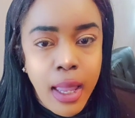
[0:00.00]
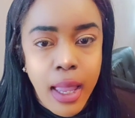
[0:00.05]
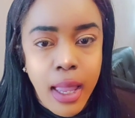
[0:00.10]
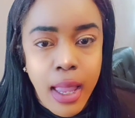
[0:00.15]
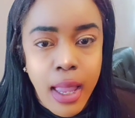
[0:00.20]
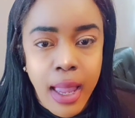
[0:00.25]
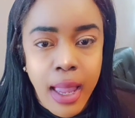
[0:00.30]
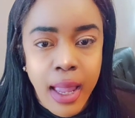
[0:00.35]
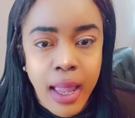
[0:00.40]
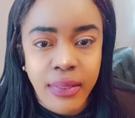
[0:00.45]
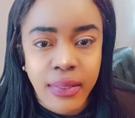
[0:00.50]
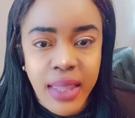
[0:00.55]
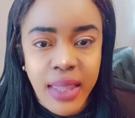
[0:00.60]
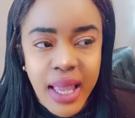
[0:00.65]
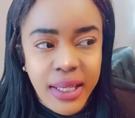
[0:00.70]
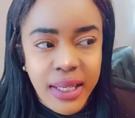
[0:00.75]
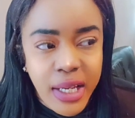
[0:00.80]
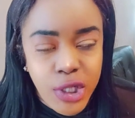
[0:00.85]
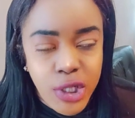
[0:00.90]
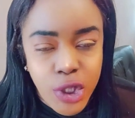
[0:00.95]
and that
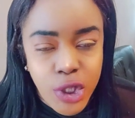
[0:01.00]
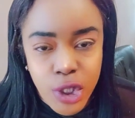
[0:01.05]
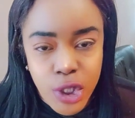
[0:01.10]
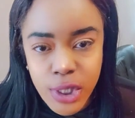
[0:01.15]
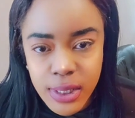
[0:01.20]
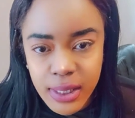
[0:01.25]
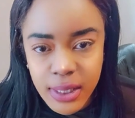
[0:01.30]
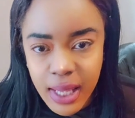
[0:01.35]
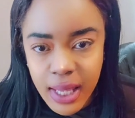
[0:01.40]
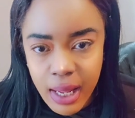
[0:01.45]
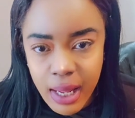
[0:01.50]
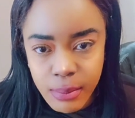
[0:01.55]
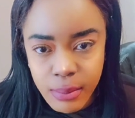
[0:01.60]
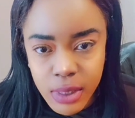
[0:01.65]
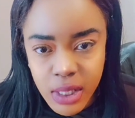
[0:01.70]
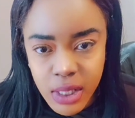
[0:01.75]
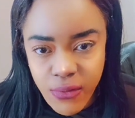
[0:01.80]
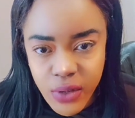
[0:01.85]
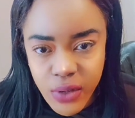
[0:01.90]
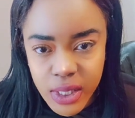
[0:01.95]
day she just came
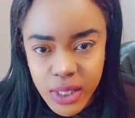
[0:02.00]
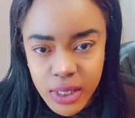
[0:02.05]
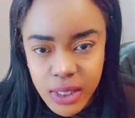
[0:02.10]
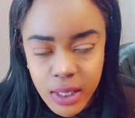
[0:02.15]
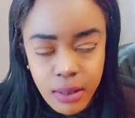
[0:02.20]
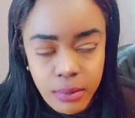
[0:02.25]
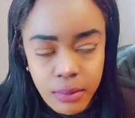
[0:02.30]
to visit,